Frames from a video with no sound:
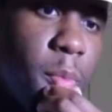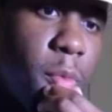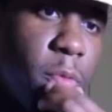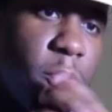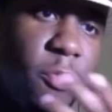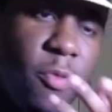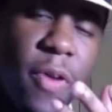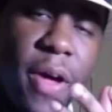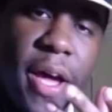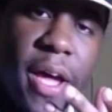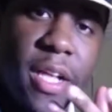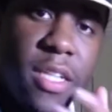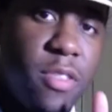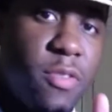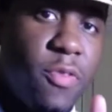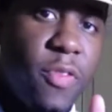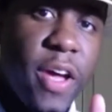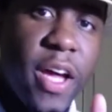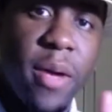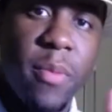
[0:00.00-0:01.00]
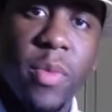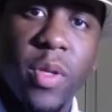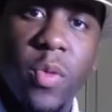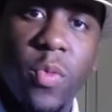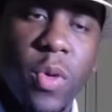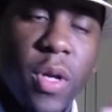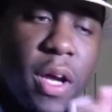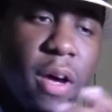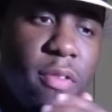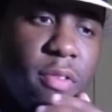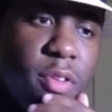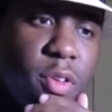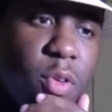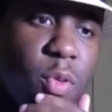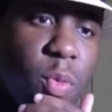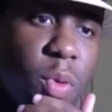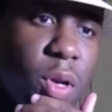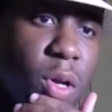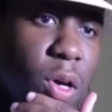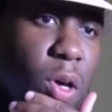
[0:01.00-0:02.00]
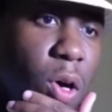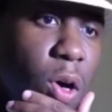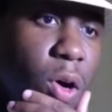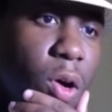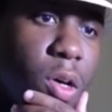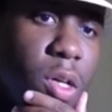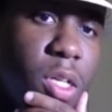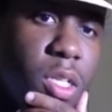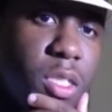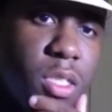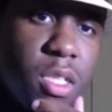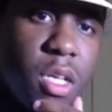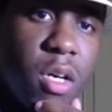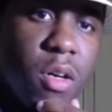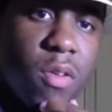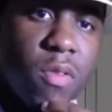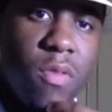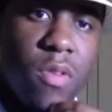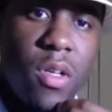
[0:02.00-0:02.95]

fans, family, whatever you want to call yourself.